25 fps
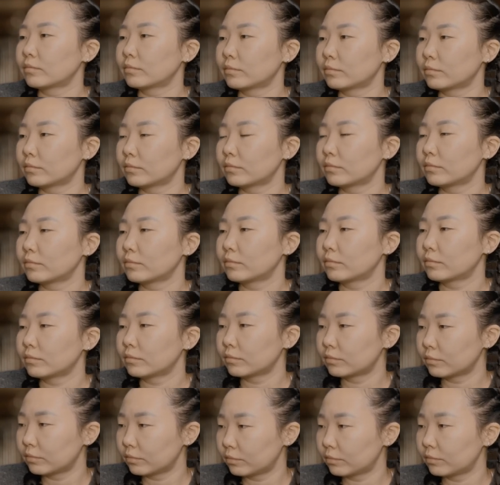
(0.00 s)

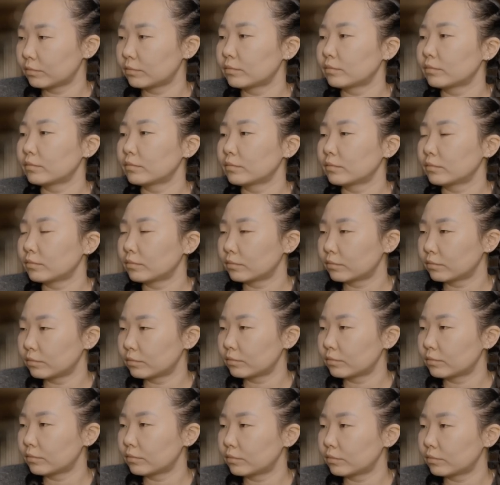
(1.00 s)

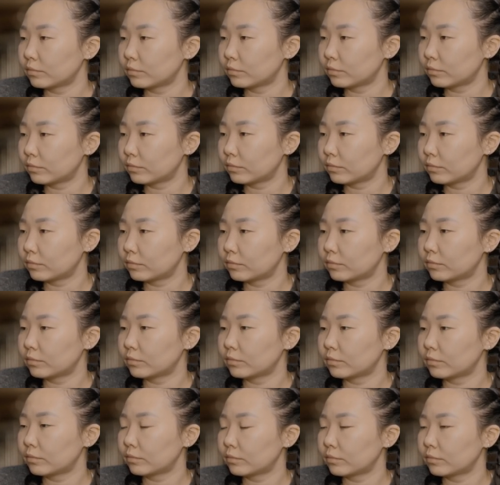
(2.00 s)

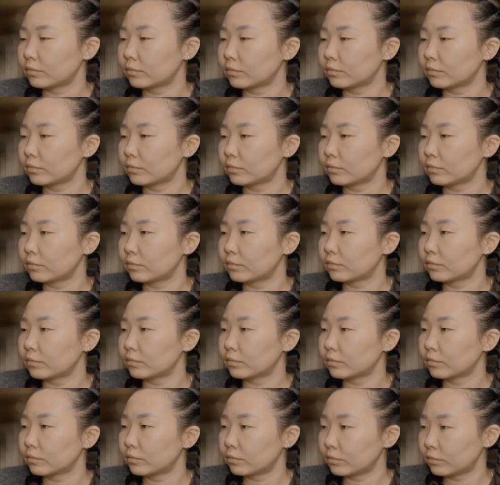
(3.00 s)

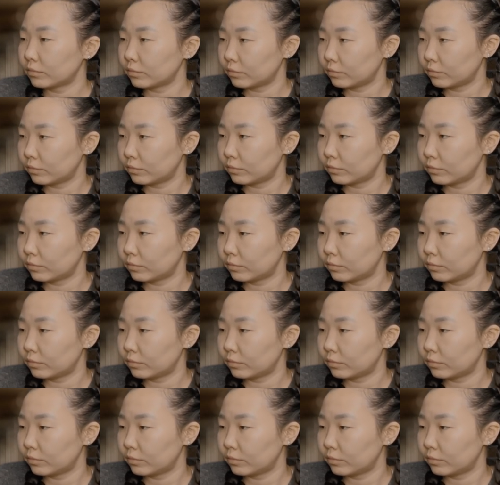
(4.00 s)
(silent)